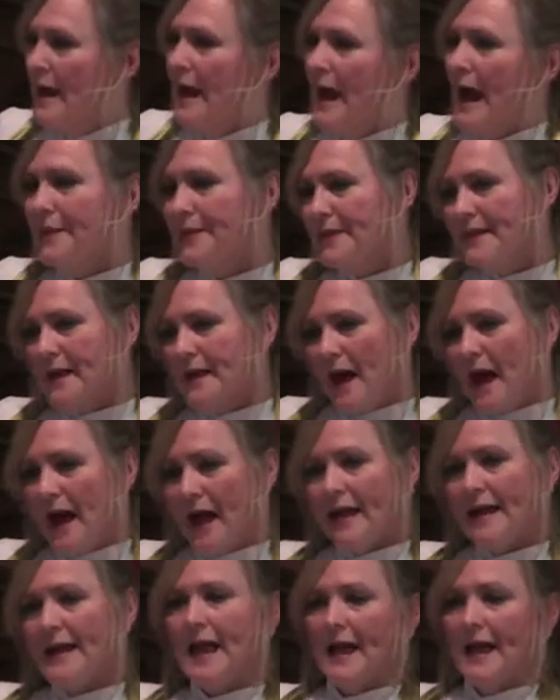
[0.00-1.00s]
I think
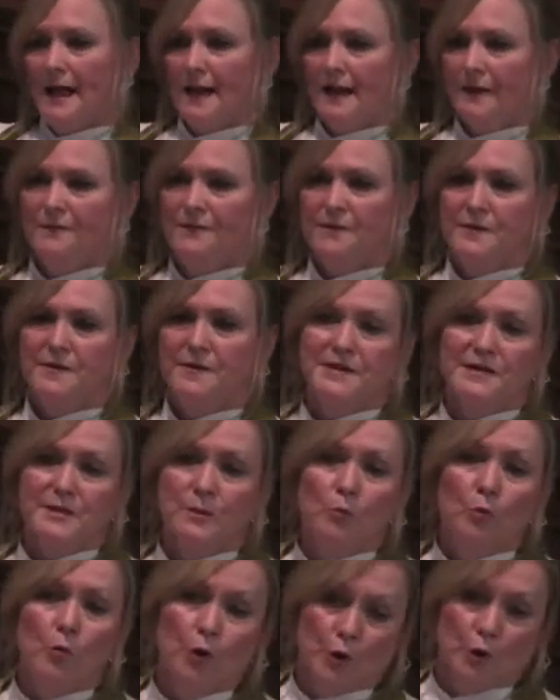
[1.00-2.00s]
I have
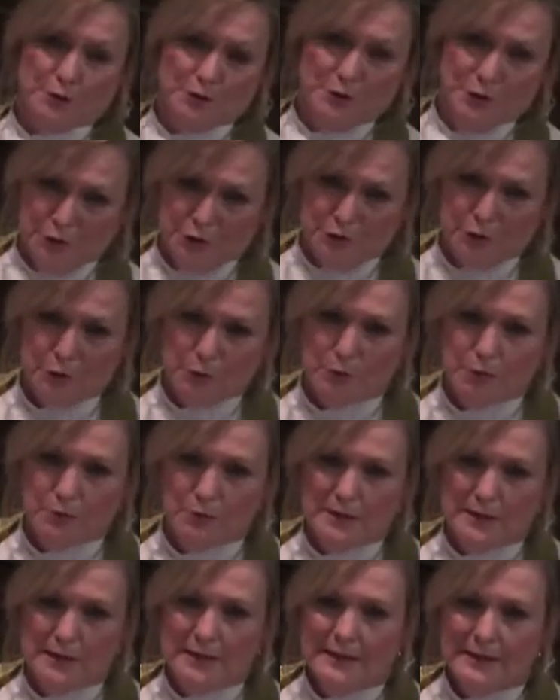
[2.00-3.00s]
some work to do
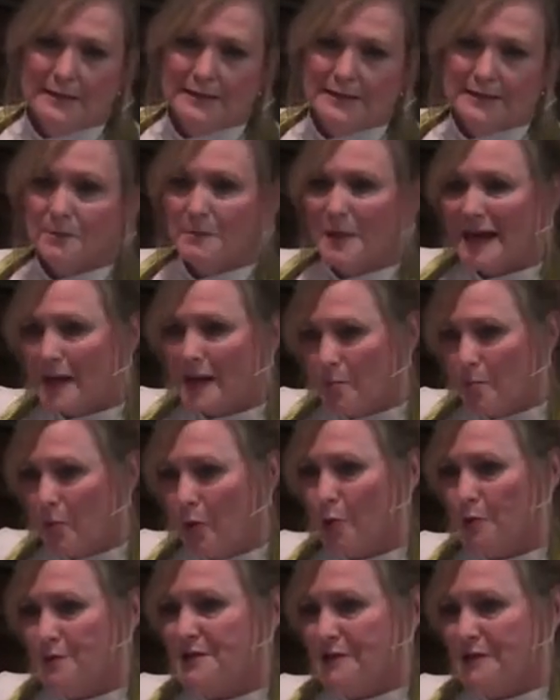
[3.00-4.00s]
to make it
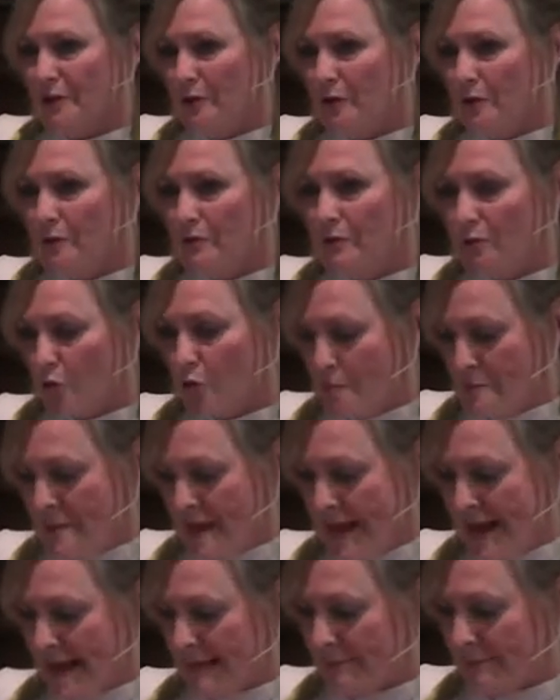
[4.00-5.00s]
personal for
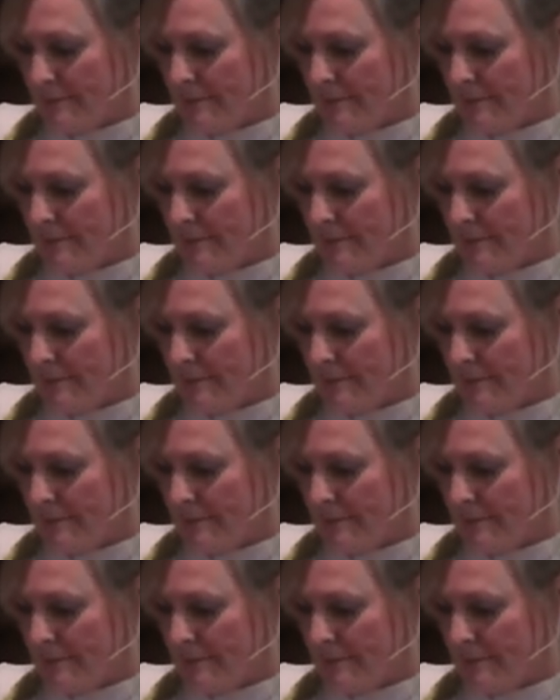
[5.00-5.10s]
me.